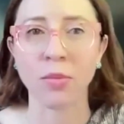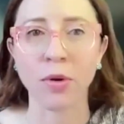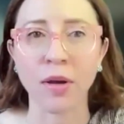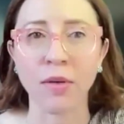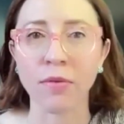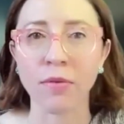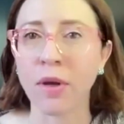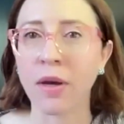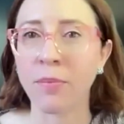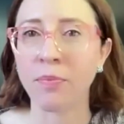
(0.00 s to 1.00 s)
And we'll have
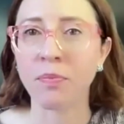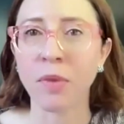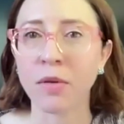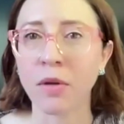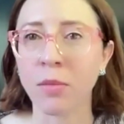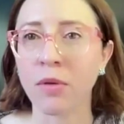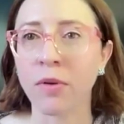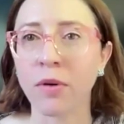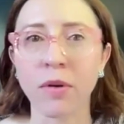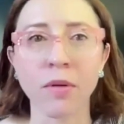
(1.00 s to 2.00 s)
a little bit of
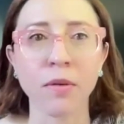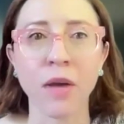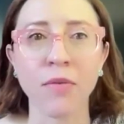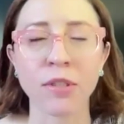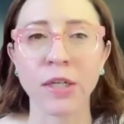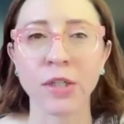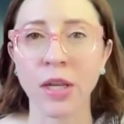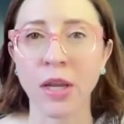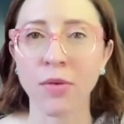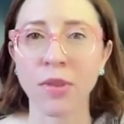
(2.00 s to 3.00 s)
a conversation
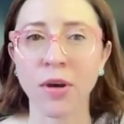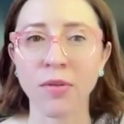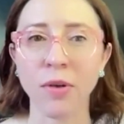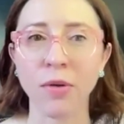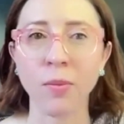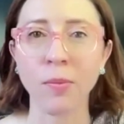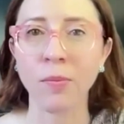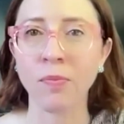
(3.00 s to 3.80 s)
here with all of you.